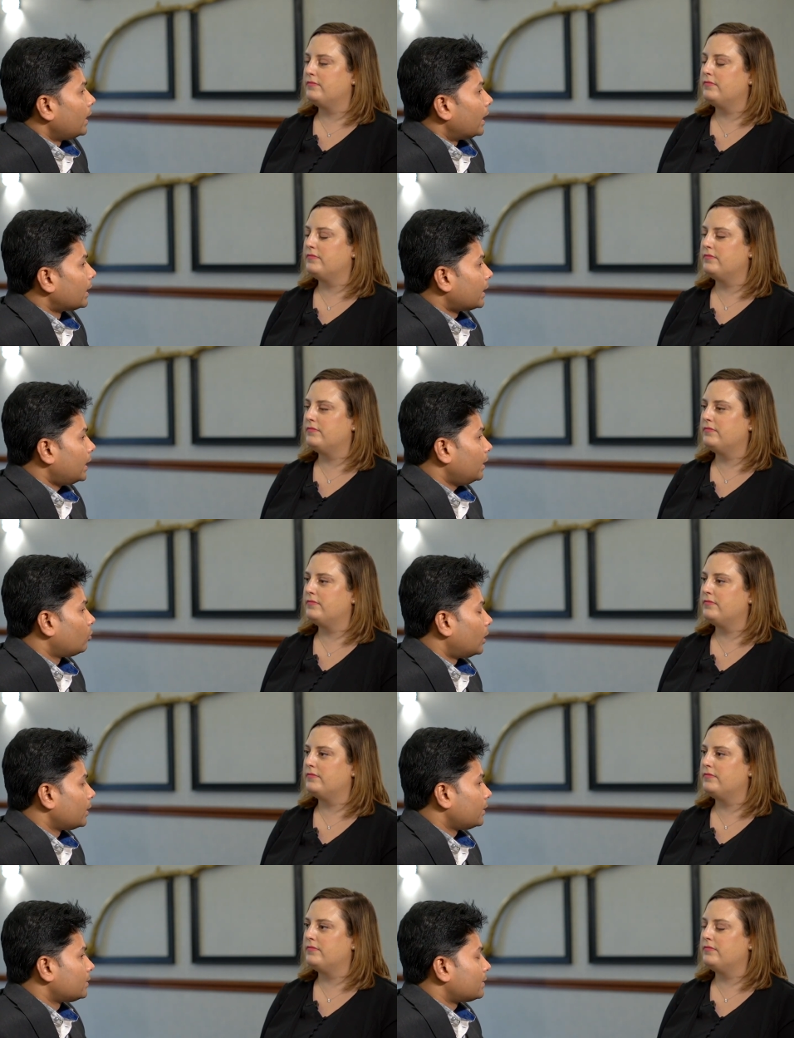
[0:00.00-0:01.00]
Speaker 1: Another key
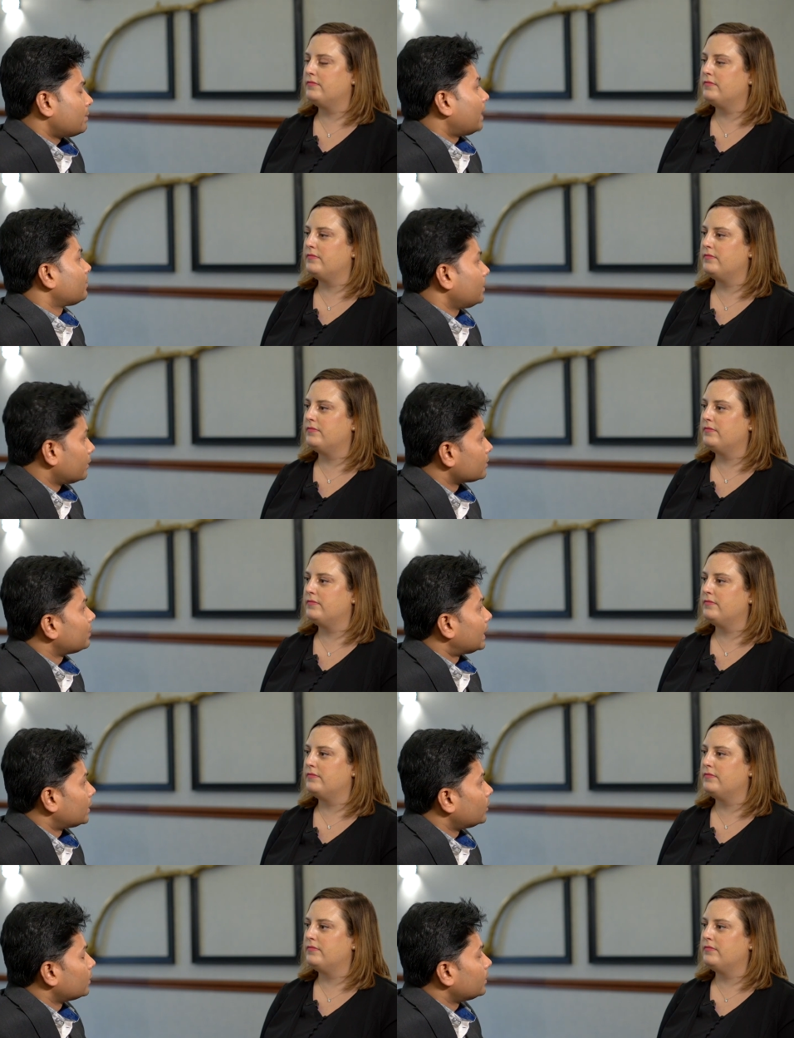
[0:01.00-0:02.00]
one is Mavenir is
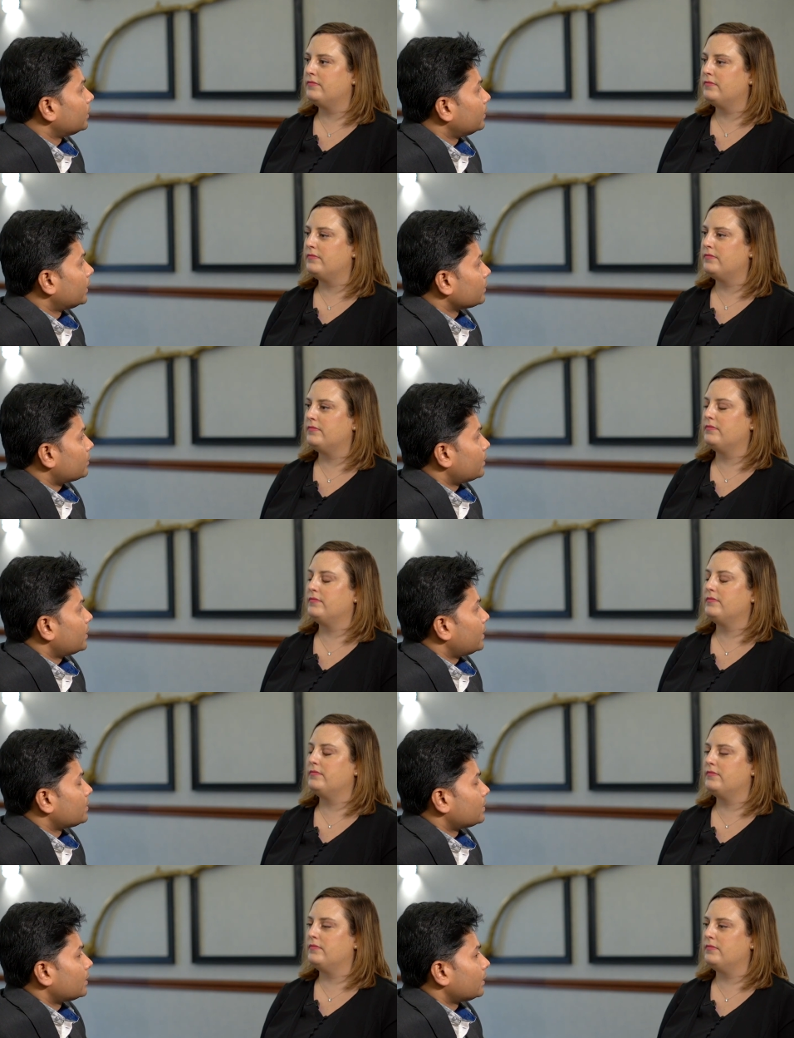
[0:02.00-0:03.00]
well known in the
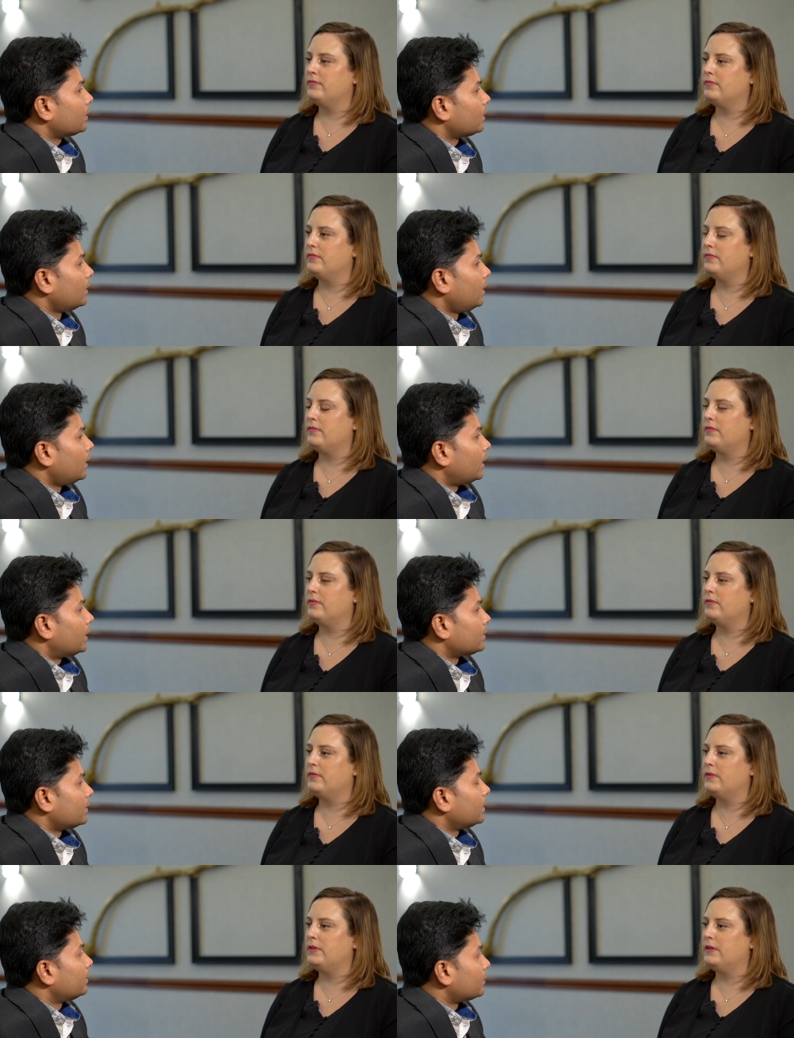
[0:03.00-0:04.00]
industry as a,
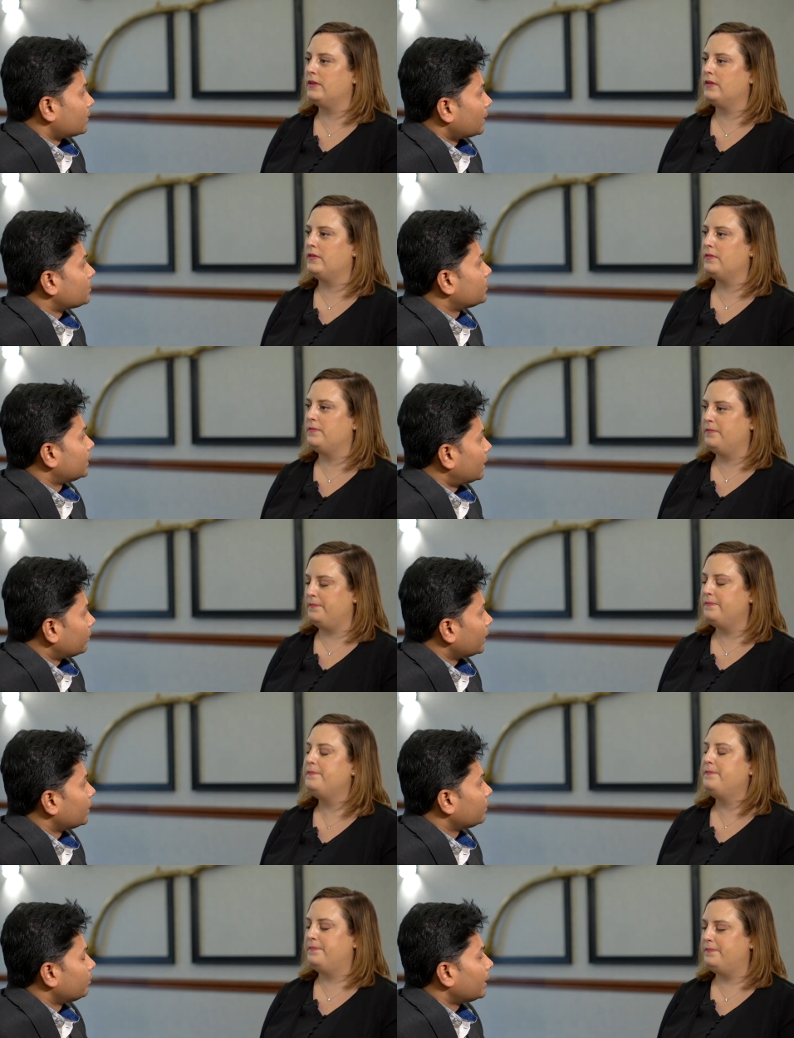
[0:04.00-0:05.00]
as a disruptive
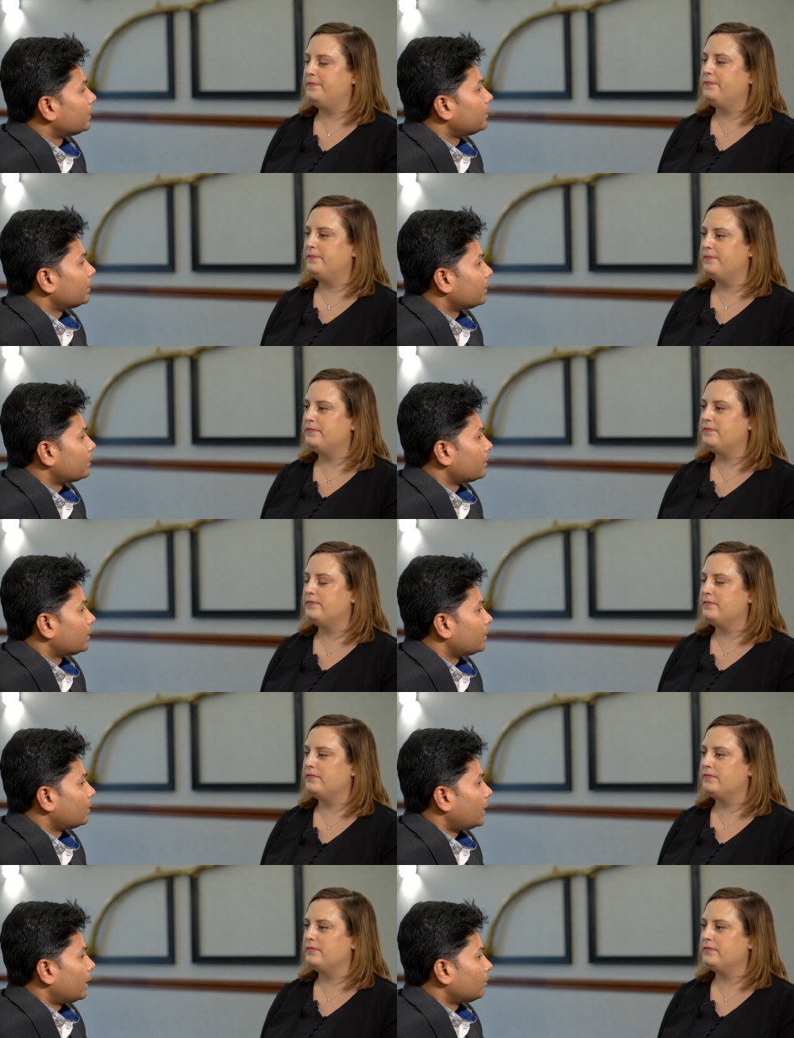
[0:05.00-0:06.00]
innovator vendor,
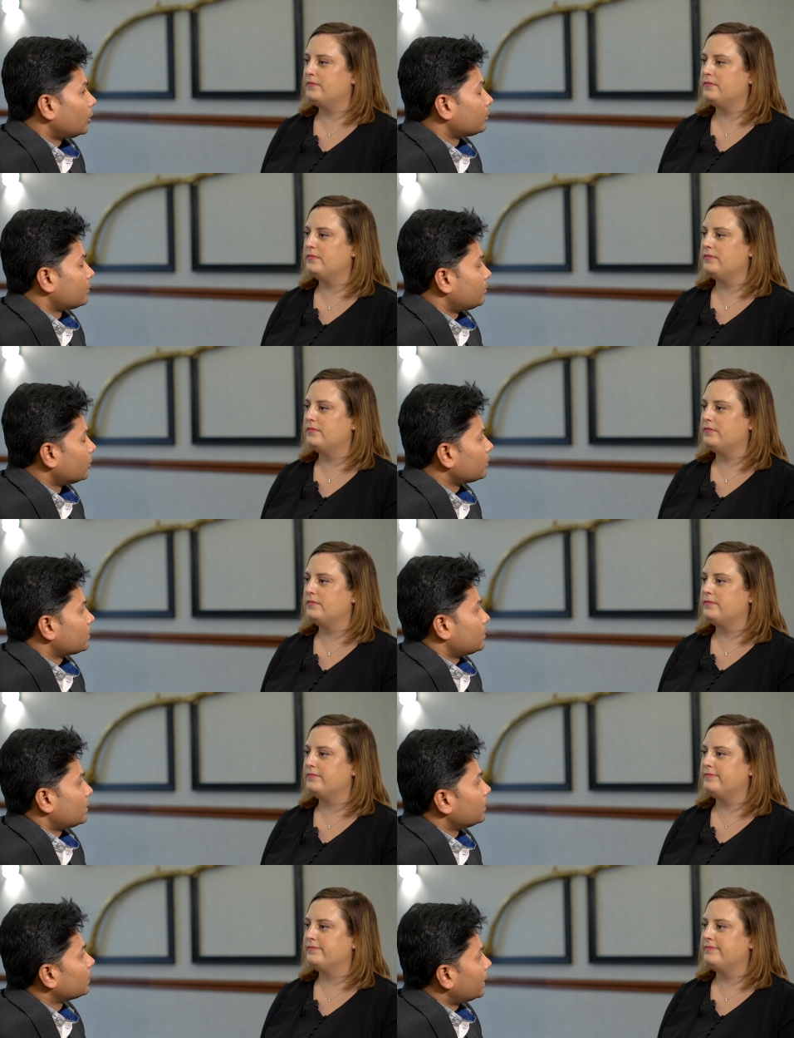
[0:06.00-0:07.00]
so I'm also
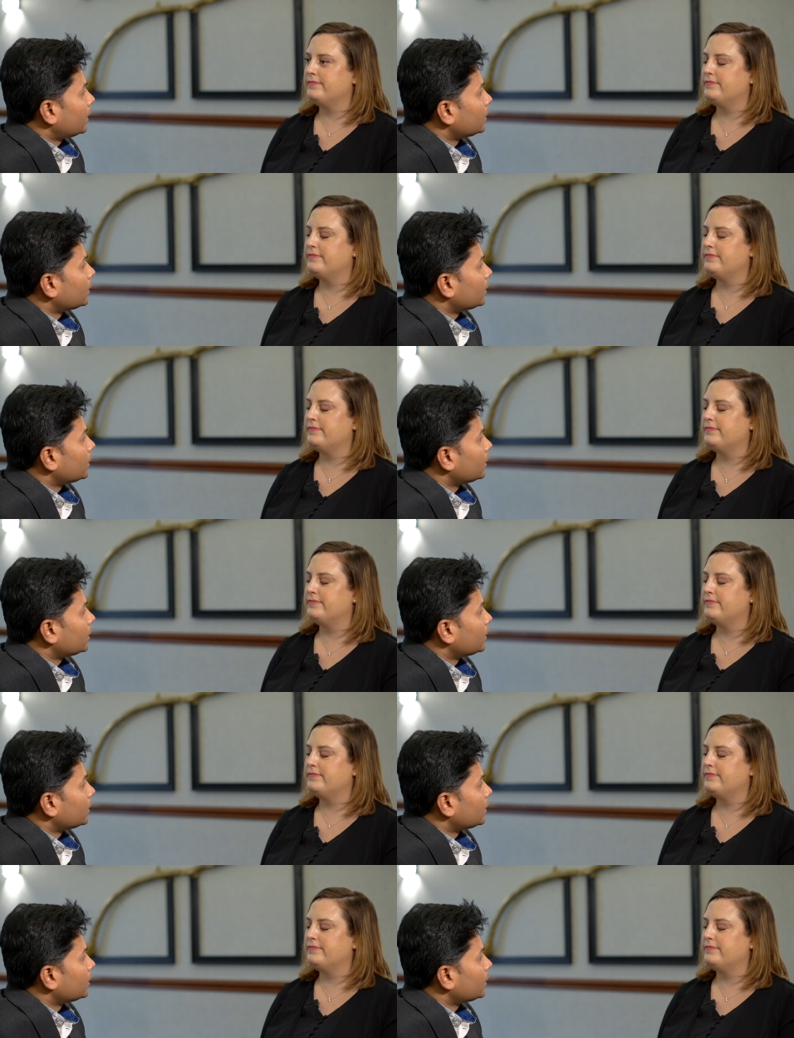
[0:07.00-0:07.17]
focused on looking